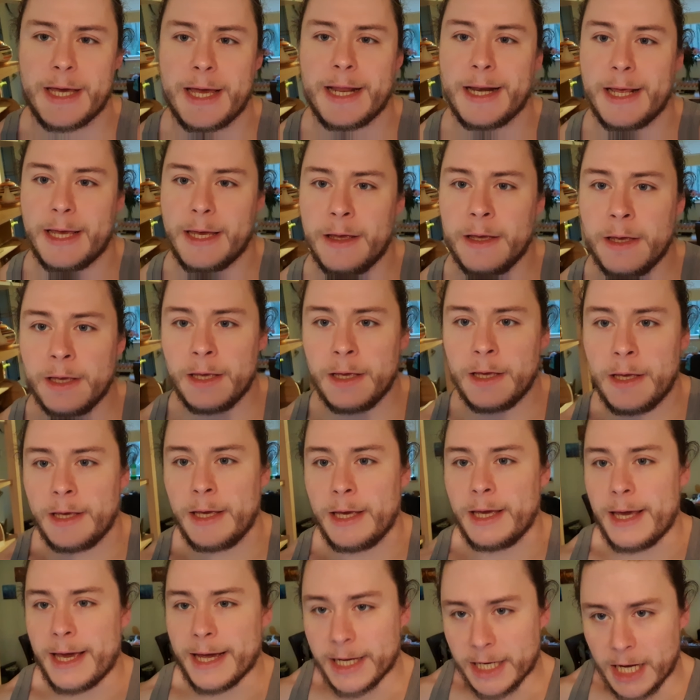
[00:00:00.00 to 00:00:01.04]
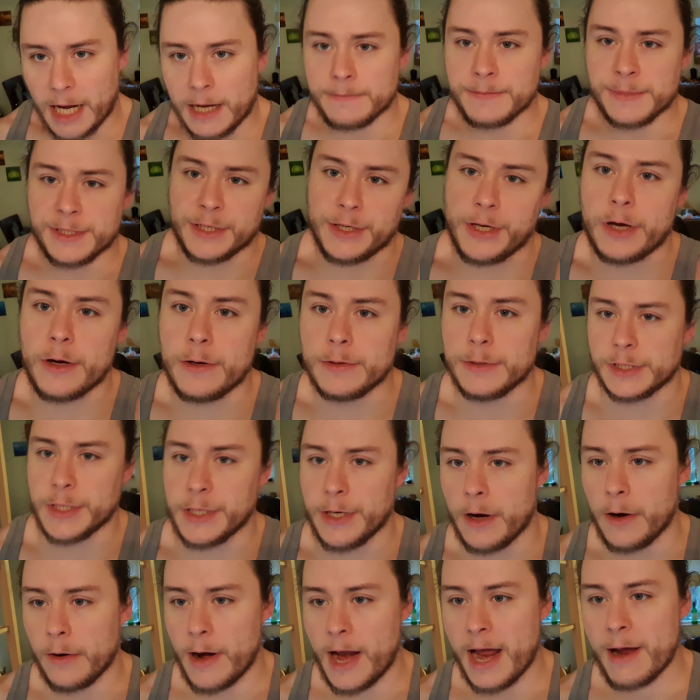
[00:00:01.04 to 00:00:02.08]
and it comes and goes,
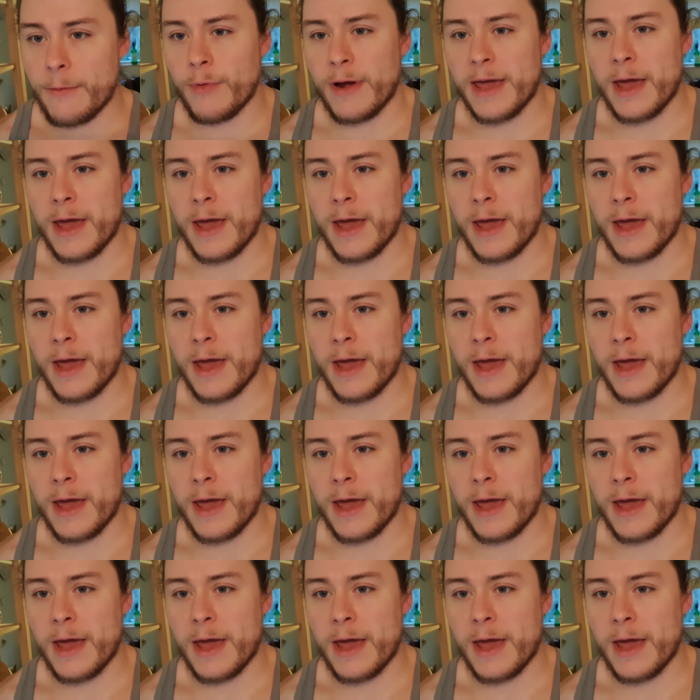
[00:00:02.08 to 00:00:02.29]
you know, right?